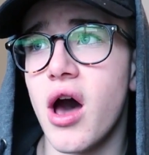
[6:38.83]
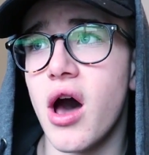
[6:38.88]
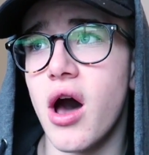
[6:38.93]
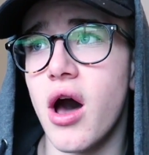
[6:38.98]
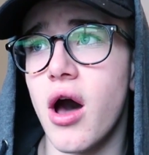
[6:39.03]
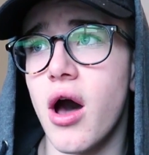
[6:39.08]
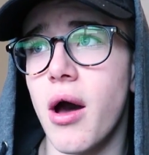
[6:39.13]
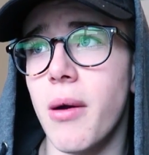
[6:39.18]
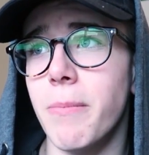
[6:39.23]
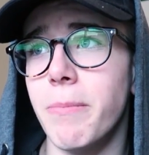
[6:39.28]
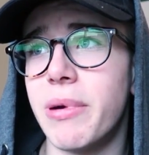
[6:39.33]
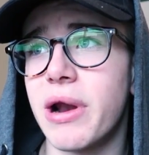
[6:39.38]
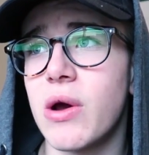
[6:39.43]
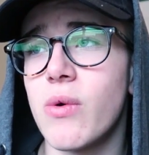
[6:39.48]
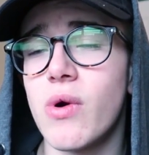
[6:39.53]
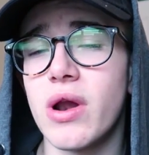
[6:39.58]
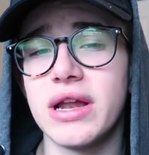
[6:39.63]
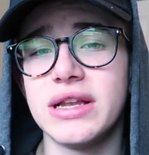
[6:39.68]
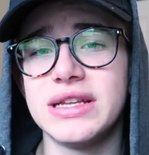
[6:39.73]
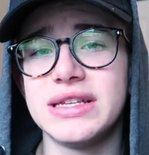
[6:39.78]
Um, but
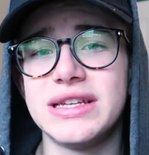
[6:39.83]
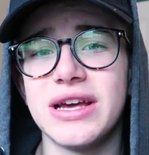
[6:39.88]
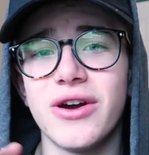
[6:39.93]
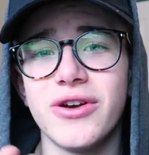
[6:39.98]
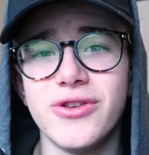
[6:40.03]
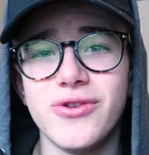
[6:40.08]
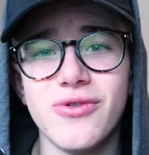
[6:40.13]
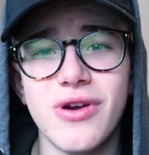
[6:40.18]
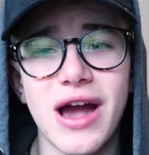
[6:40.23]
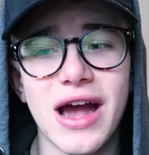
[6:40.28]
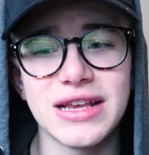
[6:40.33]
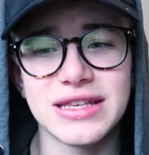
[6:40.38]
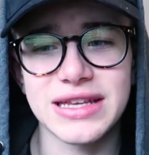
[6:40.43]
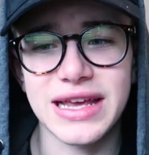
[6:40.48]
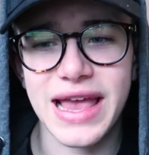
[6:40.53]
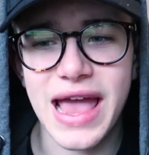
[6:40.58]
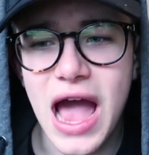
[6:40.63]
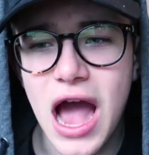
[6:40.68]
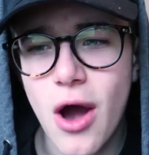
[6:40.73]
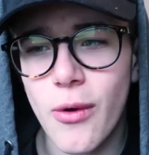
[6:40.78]
I wanted to tell you guys
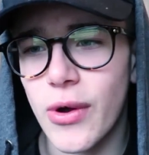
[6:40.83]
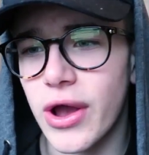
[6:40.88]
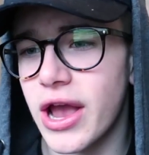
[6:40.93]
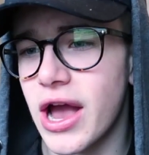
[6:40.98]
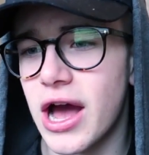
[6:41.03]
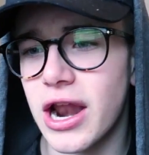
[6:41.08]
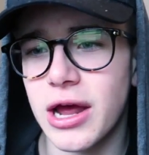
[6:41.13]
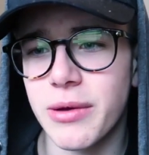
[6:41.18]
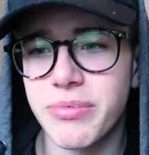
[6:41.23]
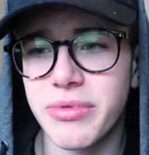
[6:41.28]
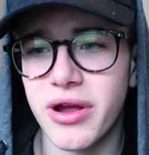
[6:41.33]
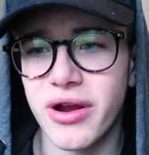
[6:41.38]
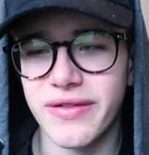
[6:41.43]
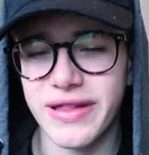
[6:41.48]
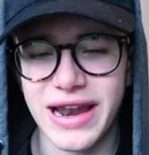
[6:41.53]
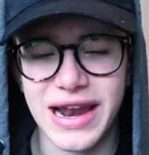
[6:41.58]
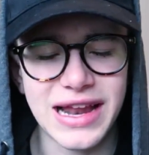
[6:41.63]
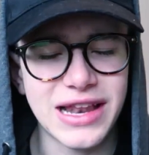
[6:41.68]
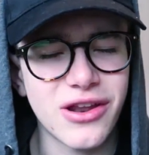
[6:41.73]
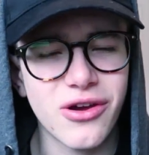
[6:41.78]
like how I got up there
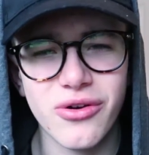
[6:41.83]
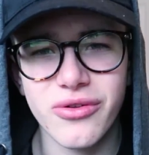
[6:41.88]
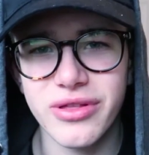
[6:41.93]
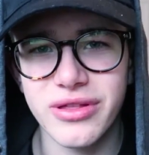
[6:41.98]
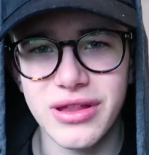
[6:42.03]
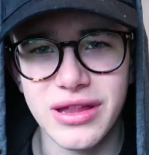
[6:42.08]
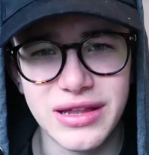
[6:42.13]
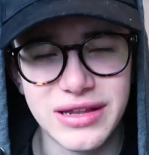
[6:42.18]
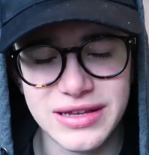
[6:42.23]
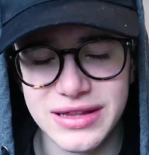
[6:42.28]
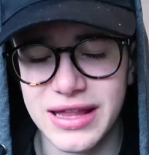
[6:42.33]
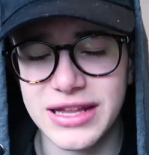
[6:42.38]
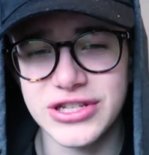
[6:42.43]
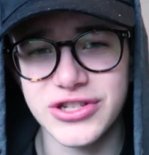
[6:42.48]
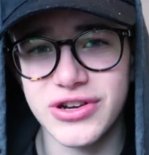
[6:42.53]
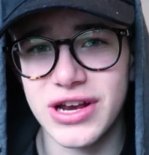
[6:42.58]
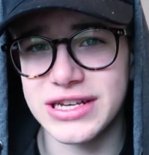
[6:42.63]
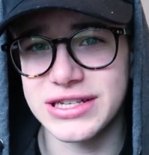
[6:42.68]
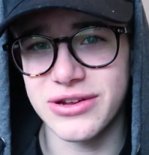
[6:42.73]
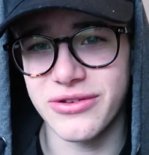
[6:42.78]
and that I know to
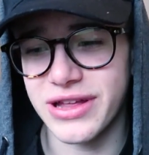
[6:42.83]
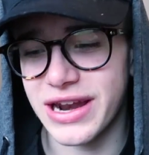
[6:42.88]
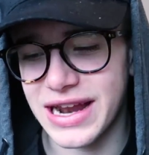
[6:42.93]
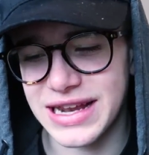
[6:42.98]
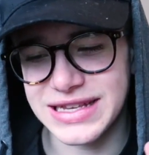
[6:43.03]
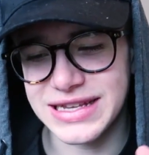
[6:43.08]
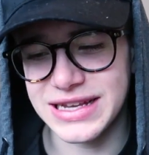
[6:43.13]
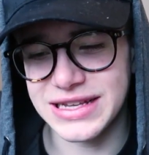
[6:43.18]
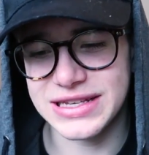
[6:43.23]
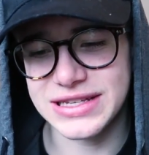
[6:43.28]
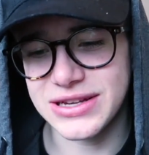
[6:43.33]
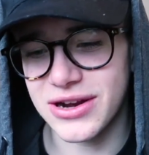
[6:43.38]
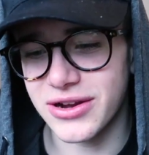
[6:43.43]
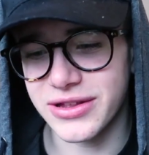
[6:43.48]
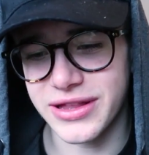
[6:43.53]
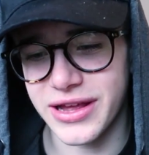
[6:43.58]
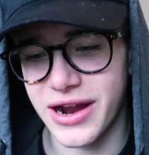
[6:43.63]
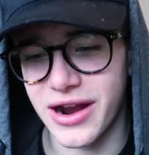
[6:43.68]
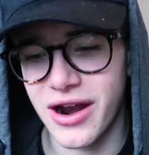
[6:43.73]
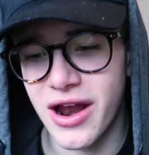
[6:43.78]
let you guys know that I didn't
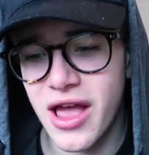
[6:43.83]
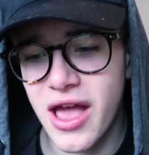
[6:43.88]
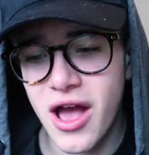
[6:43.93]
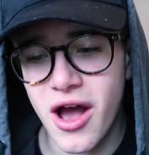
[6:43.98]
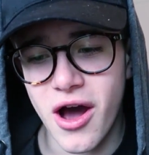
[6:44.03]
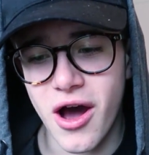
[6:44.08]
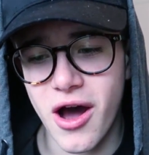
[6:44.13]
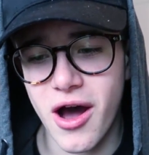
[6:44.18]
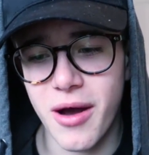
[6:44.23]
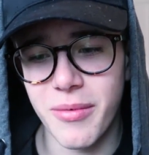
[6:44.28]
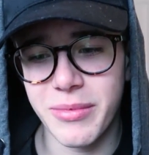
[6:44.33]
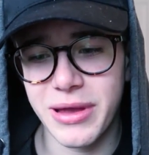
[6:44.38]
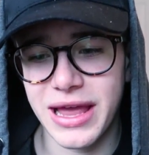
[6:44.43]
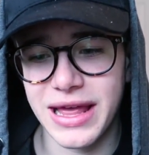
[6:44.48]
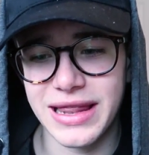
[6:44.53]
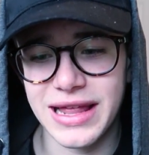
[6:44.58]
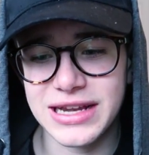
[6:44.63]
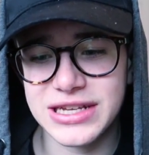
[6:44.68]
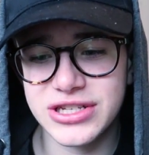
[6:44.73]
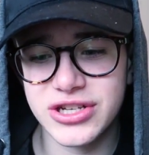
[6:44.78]
start there um,
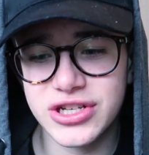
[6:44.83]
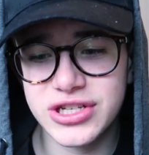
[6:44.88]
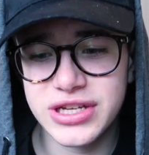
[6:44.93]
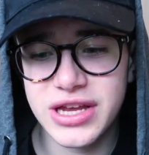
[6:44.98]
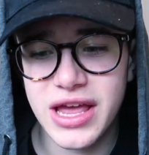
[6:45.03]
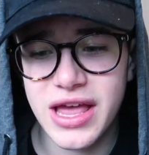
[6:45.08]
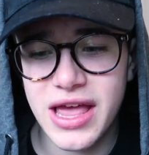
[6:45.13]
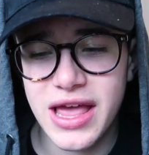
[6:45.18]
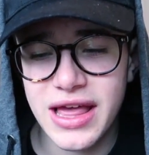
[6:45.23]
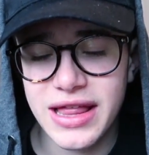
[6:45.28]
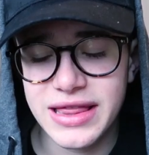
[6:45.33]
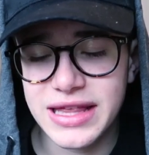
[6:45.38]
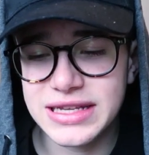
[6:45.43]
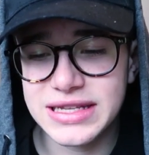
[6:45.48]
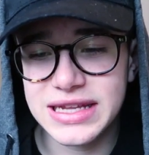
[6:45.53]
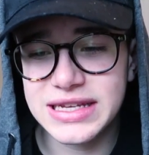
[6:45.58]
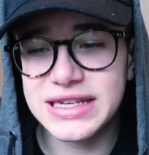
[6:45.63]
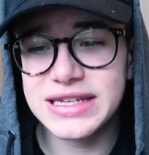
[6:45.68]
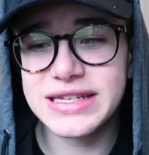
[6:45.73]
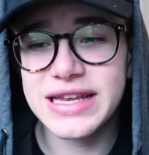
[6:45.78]
and that's just
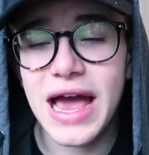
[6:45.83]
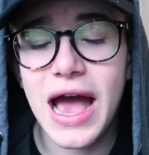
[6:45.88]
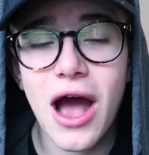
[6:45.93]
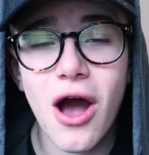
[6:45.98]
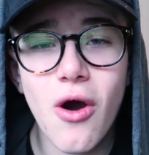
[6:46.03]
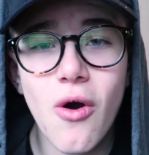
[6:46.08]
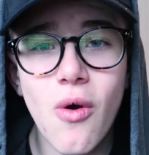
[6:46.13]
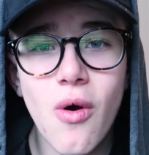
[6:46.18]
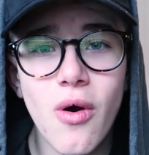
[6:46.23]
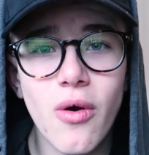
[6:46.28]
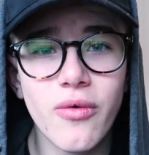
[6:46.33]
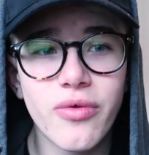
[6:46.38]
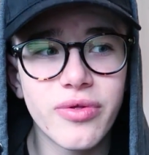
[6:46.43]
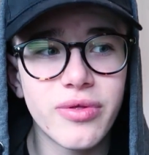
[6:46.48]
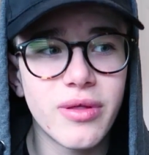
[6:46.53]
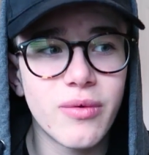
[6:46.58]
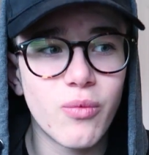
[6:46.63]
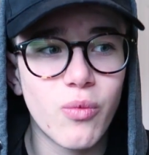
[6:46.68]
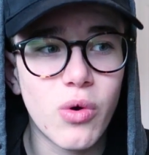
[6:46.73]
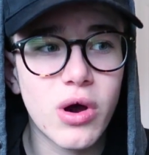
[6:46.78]
this is how
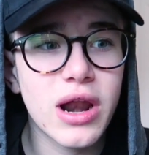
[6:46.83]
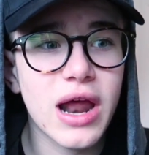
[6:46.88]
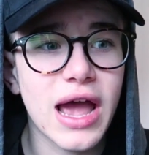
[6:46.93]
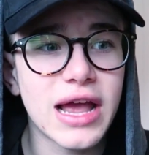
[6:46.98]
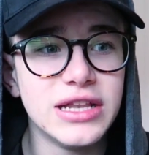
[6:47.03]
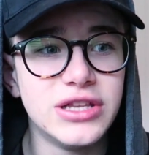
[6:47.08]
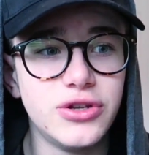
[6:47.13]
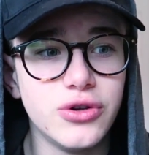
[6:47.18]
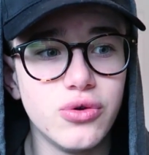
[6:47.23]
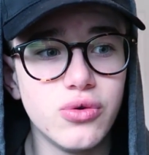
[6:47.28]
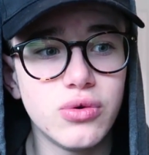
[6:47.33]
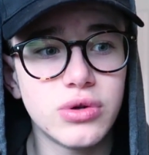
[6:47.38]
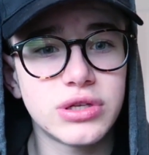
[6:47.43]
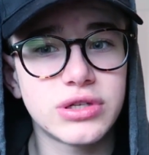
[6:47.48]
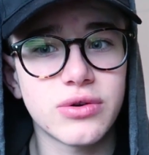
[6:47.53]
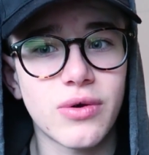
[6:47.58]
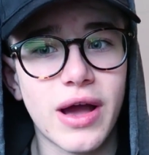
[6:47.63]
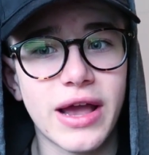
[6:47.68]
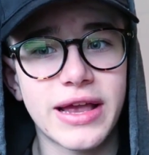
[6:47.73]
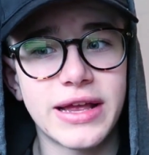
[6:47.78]
what I do
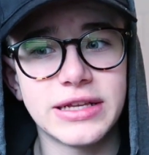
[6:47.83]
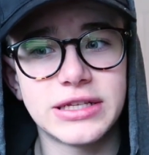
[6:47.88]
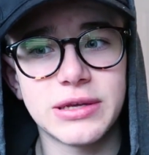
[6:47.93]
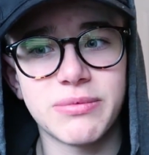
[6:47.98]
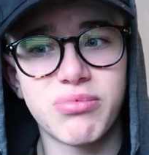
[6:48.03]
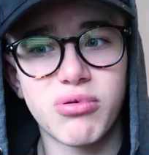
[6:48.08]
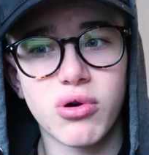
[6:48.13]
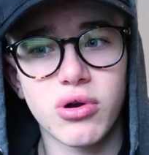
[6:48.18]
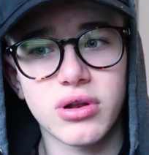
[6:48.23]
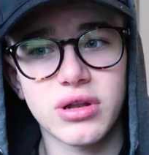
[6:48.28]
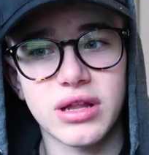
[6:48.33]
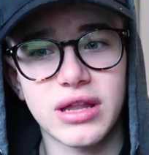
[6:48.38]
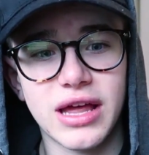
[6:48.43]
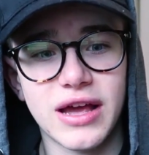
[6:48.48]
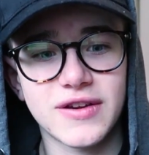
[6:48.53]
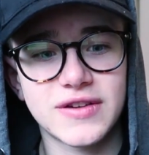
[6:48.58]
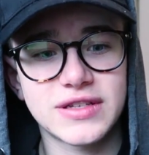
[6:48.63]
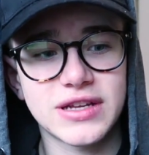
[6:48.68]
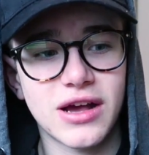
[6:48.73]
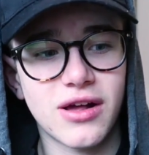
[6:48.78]
so I can support the
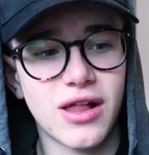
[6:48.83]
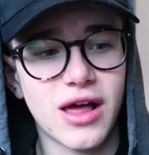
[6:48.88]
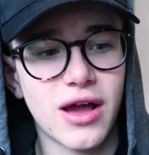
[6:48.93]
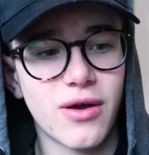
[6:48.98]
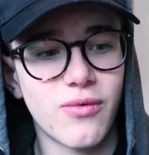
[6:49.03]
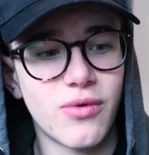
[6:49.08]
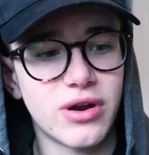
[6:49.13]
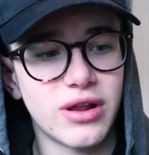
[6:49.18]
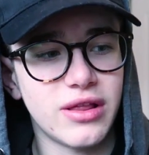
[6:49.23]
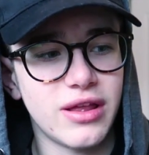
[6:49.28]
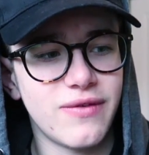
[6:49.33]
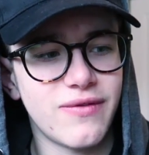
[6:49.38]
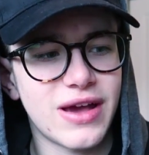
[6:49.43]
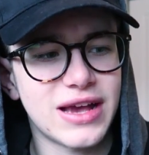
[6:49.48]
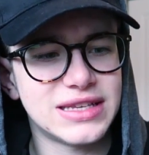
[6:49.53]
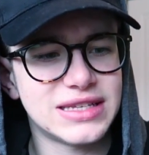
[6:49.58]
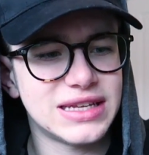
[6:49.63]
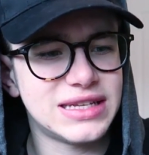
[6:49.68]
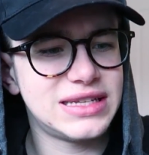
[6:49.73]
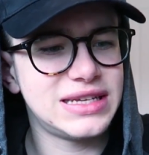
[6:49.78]
lifestyle I want to live
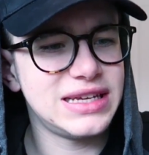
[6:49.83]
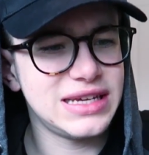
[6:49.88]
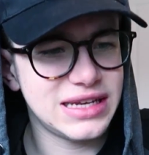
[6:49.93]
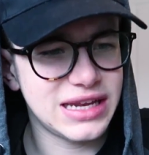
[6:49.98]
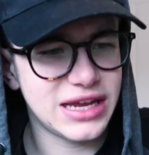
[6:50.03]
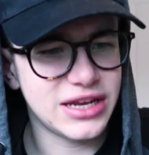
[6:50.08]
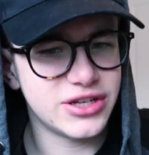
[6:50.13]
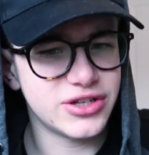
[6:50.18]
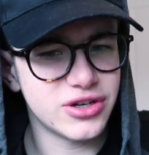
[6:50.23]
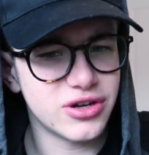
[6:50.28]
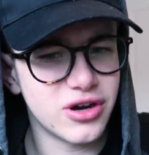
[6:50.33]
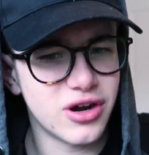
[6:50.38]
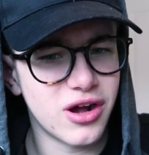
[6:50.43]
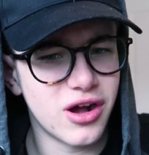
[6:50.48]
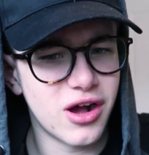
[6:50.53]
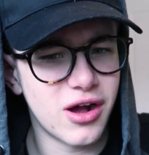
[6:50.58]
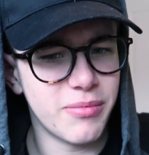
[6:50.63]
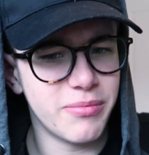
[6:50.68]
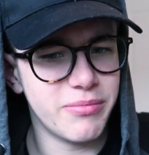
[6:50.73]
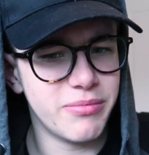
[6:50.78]
as a teenager
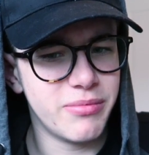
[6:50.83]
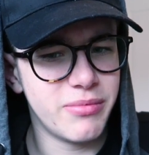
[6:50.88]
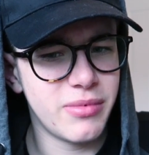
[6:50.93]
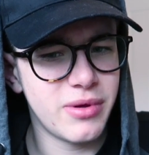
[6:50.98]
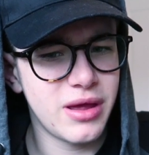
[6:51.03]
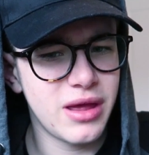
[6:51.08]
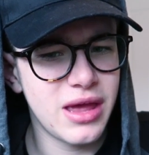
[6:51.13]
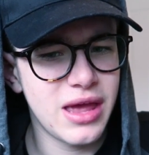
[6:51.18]
um,